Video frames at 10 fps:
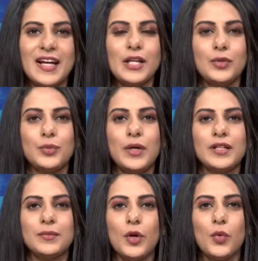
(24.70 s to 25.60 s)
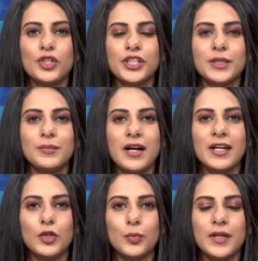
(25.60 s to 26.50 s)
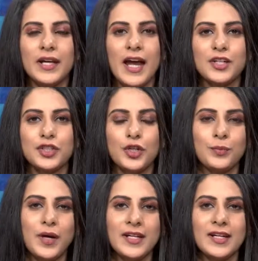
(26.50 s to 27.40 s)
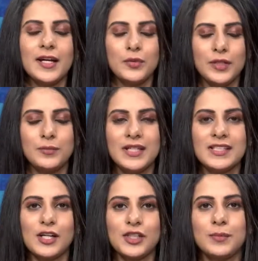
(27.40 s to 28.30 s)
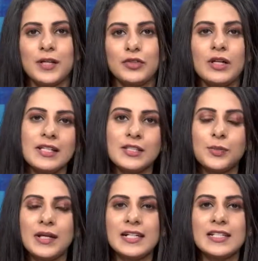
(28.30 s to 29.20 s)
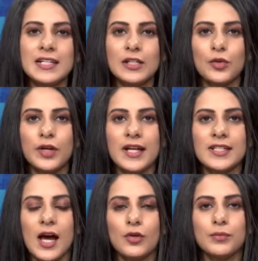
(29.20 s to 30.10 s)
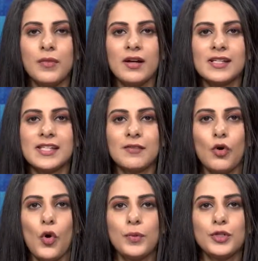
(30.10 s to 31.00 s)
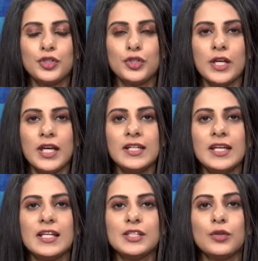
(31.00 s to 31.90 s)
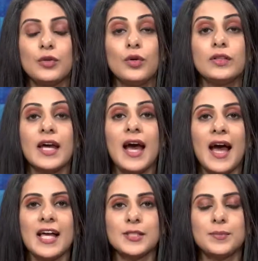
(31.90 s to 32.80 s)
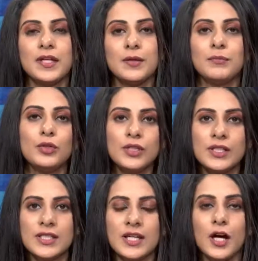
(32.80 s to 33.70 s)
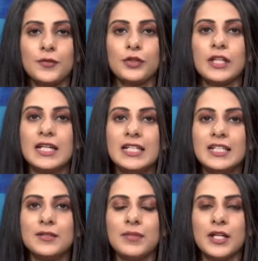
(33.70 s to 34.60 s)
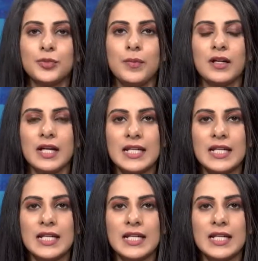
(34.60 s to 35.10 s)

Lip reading: Hello and welcome. You're watching the market opening action on Money9 with me, Sakshi Batra. Let's quickly take a look at how the markets have opened today. In case you look, there has been a muted start for the Indian benchmark